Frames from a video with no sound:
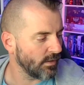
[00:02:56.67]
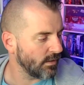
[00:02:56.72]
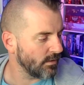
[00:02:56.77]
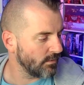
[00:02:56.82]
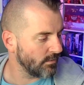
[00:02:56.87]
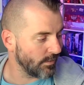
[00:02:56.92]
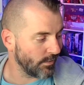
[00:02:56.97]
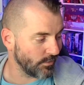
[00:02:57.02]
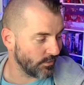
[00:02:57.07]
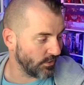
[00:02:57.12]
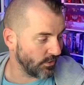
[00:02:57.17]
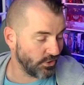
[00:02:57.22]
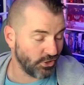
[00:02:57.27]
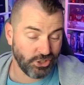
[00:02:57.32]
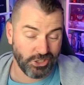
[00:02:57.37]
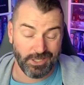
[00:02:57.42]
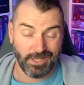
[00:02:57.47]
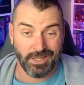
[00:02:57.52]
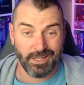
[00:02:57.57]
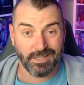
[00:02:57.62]
There's a
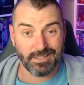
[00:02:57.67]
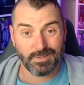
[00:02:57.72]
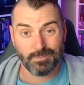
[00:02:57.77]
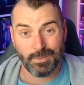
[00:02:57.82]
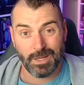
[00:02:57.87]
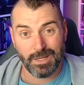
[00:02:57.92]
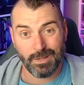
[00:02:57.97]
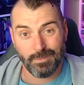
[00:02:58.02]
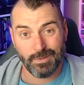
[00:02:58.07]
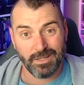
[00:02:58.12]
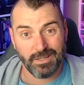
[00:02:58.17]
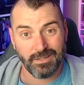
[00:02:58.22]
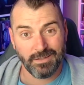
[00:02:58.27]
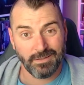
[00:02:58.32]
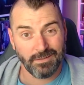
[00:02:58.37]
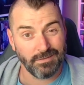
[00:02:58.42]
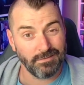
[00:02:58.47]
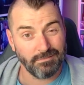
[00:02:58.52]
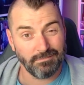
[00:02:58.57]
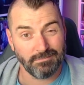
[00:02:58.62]
chance maybe
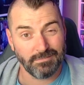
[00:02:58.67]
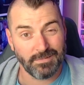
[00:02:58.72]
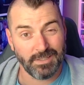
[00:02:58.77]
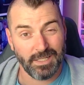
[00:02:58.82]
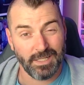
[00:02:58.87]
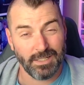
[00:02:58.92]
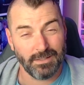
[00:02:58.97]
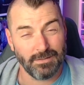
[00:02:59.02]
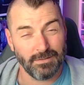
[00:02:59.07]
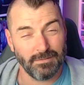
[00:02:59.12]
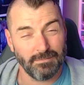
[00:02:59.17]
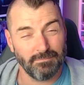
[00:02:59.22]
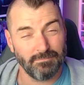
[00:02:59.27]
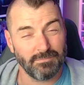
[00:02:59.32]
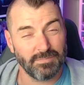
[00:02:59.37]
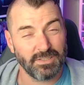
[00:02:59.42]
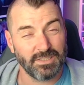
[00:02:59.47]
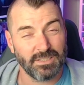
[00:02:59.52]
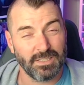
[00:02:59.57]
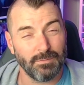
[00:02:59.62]
that
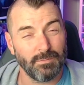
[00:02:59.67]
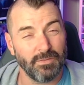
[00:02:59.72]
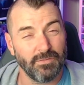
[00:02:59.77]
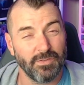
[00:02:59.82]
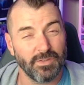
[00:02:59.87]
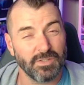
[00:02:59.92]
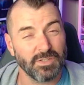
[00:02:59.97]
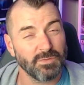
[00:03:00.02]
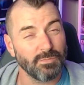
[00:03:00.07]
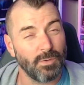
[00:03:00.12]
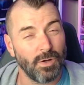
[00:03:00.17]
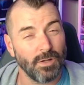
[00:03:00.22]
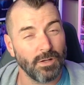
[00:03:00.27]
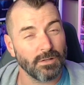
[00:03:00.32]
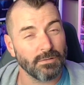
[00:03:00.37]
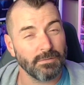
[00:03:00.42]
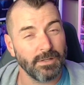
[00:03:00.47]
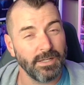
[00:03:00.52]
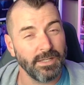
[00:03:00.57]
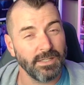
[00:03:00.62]
some of the
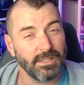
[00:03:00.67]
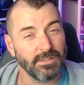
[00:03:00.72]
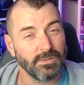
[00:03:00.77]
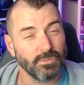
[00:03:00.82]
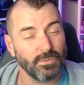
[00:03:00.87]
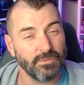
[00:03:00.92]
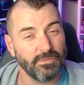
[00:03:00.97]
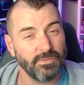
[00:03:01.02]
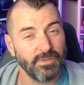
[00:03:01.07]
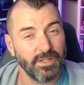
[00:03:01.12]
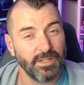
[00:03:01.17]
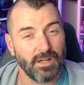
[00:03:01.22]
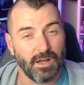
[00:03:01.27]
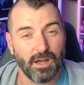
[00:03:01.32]
smaller rings would fit.